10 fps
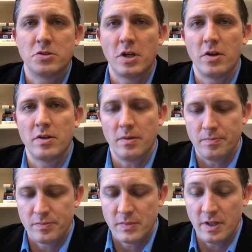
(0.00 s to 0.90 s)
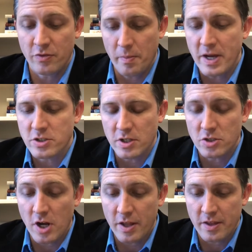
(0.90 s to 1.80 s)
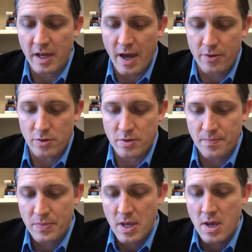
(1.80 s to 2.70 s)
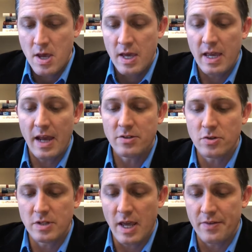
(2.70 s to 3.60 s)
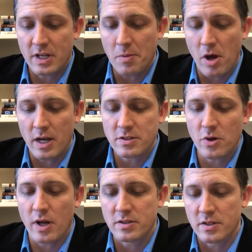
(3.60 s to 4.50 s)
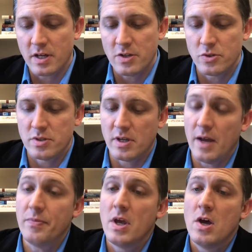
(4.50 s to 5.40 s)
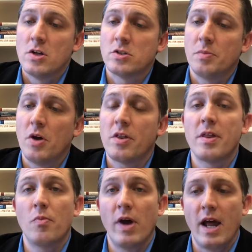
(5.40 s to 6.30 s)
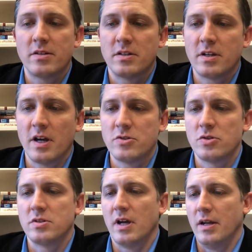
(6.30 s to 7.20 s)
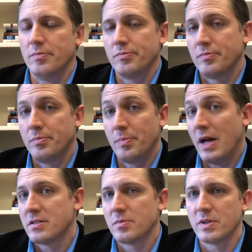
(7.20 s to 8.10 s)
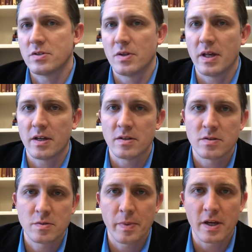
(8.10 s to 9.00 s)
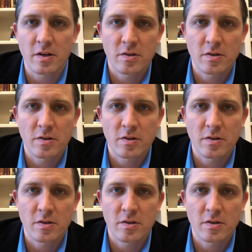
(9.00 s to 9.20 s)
share the information that Jonathan gathers. He answered David, come on, let's go out to the countryside. So both of them went out to the countryside, possibly so they could speak